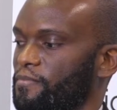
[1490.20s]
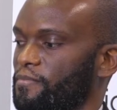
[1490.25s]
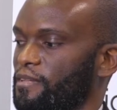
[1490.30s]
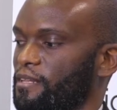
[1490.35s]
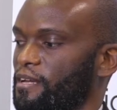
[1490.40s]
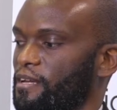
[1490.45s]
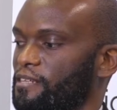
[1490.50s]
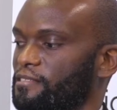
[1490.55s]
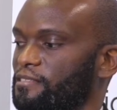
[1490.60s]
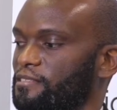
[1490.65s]

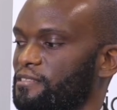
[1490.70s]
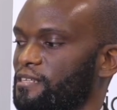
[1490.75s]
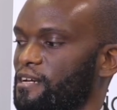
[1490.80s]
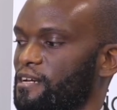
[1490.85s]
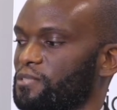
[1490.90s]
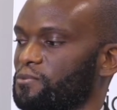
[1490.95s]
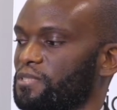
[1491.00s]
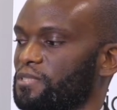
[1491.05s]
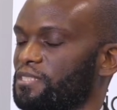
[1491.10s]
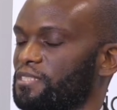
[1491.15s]

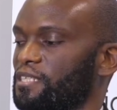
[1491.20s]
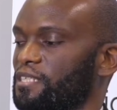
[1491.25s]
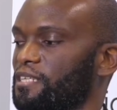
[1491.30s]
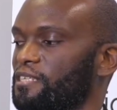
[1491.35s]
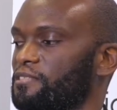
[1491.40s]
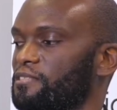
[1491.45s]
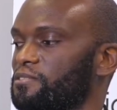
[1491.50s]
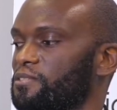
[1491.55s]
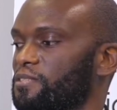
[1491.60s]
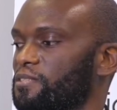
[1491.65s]
as we
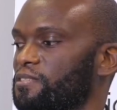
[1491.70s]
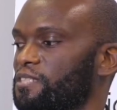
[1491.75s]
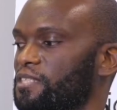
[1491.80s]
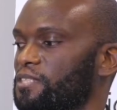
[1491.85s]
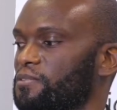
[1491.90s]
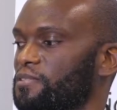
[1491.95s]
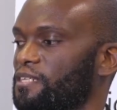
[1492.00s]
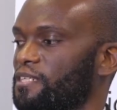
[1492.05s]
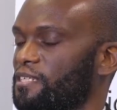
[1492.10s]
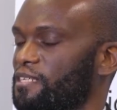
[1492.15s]
say in Toyota
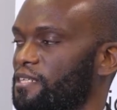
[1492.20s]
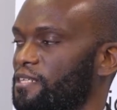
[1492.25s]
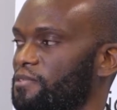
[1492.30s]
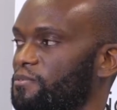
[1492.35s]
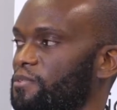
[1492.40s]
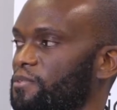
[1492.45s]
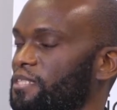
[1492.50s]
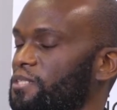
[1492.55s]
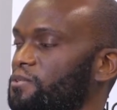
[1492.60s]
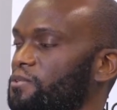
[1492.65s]
Uganda,
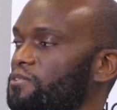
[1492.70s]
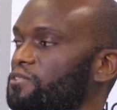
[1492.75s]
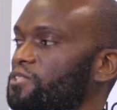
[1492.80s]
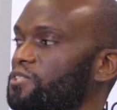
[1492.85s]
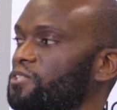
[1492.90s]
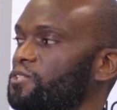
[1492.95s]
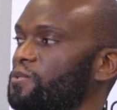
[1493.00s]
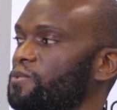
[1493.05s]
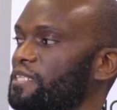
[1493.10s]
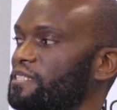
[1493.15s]
we
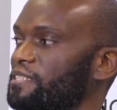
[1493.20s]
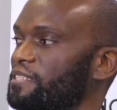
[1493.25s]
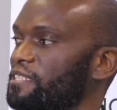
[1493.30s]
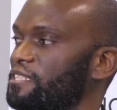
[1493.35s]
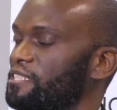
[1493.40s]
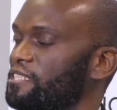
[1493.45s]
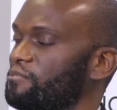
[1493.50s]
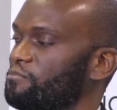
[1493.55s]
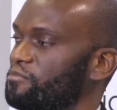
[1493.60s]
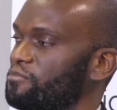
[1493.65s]

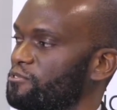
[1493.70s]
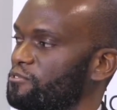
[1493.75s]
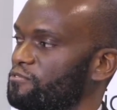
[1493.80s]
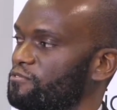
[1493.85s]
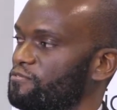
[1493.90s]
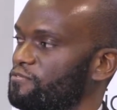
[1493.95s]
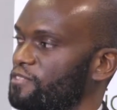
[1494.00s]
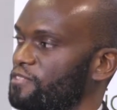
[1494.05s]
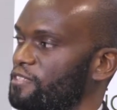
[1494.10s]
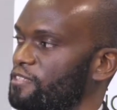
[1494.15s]
continuously improve.
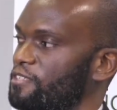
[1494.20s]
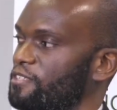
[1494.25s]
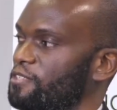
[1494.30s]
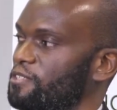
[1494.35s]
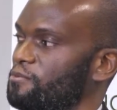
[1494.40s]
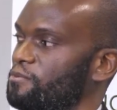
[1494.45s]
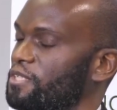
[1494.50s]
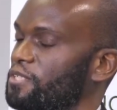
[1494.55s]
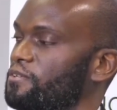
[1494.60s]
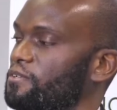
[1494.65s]

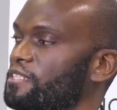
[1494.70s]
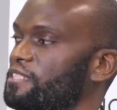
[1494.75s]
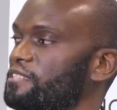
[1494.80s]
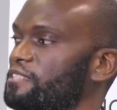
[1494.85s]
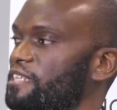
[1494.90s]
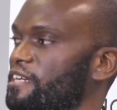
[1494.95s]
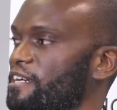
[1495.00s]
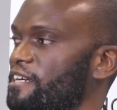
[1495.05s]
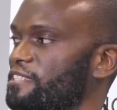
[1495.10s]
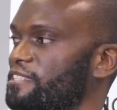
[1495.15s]
We call it
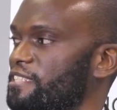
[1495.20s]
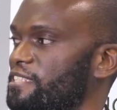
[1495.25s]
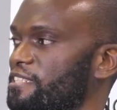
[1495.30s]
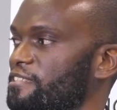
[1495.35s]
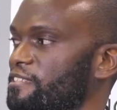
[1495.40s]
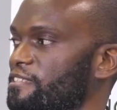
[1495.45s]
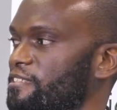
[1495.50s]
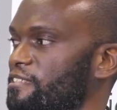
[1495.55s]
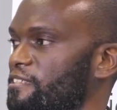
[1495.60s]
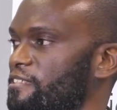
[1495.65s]
Kaizen.
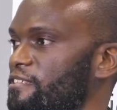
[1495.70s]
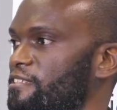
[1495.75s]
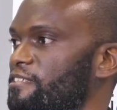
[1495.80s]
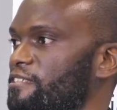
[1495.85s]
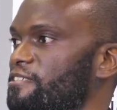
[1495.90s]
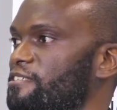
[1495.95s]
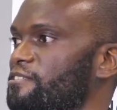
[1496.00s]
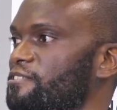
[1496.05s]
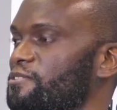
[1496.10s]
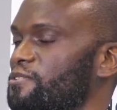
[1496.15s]

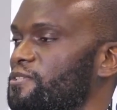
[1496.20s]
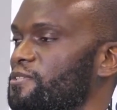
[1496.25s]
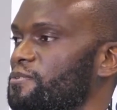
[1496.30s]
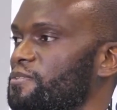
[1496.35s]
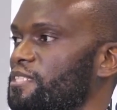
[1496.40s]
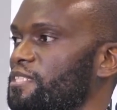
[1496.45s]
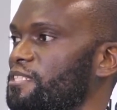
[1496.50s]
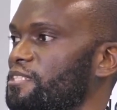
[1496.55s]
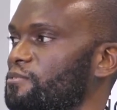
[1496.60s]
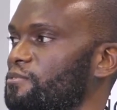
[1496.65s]
So
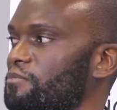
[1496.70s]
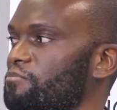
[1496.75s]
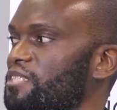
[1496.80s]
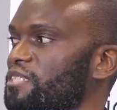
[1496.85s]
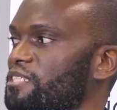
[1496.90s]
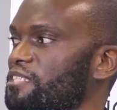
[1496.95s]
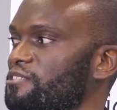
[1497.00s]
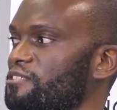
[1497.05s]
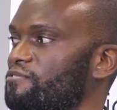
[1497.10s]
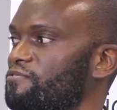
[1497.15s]
we
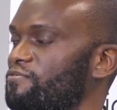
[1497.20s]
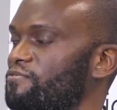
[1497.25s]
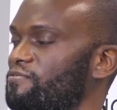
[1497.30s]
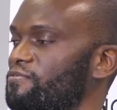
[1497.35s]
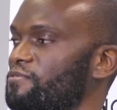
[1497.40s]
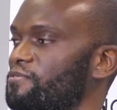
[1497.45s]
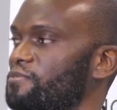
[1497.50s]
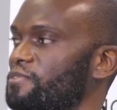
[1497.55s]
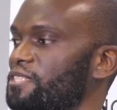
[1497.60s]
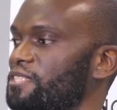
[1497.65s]

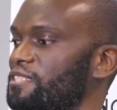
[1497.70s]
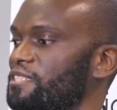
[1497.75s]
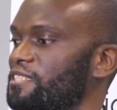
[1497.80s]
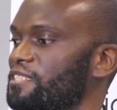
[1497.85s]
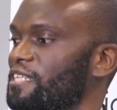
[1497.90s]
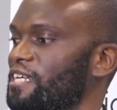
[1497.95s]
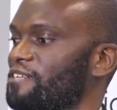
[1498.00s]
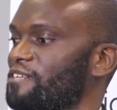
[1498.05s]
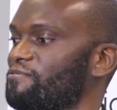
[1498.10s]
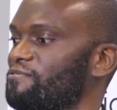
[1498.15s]
believe we
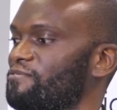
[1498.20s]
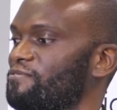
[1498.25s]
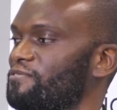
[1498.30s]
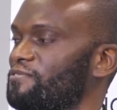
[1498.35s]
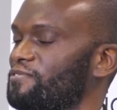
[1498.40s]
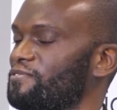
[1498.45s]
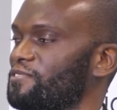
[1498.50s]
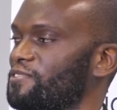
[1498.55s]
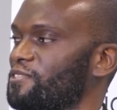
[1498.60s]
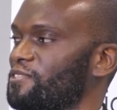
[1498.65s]
still have
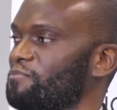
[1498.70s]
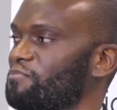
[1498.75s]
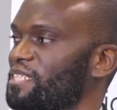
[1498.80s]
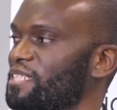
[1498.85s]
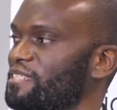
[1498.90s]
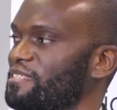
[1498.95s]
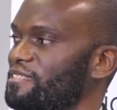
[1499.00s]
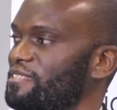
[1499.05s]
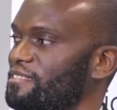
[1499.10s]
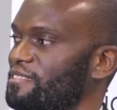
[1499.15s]
so
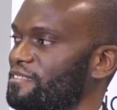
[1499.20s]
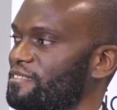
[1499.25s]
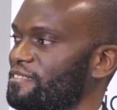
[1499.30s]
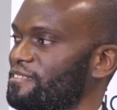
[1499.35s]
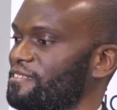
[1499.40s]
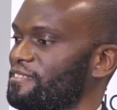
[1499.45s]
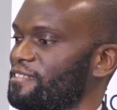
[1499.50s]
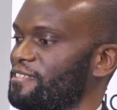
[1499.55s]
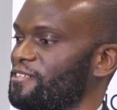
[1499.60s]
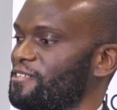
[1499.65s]
many
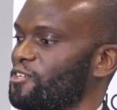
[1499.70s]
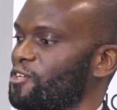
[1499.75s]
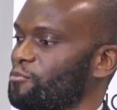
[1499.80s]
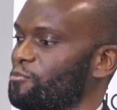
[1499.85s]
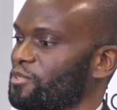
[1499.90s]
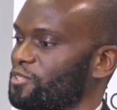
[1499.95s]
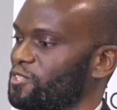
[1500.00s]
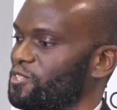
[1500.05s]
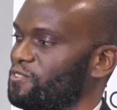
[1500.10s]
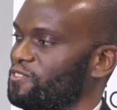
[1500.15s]

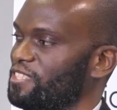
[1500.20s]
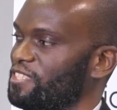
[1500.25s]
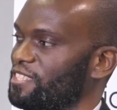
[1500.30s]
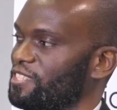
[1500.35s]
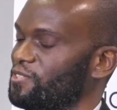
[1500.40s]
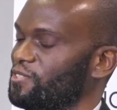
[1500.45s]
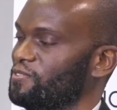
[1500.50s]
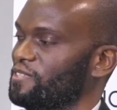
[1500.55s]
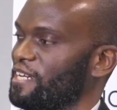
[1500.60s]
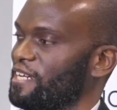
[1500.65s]

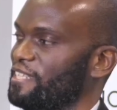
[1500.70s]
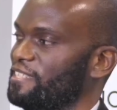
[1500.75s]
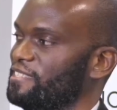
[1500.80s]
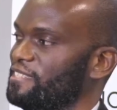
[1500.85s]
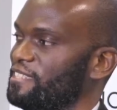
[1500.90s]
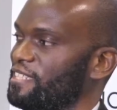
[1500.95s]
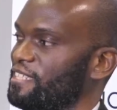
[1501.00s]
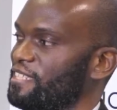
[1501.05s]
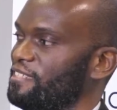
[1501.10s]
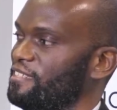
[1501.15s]
opportunities to
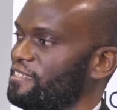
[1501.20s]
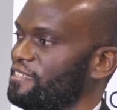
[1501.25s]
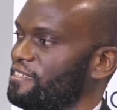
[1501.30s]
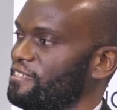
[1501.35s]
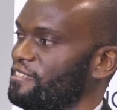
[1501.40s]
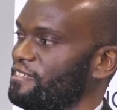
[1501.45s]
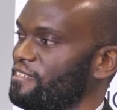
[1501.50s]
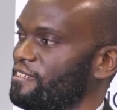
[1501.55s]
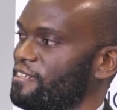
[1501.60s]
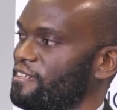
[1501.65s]
Kaizen,
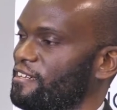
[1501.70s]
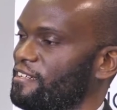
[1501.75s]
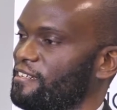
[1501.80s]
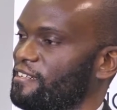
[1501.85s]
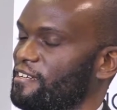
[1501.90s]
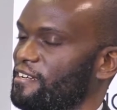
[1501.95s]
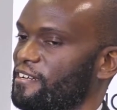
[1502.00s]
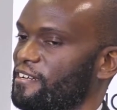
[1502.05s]
and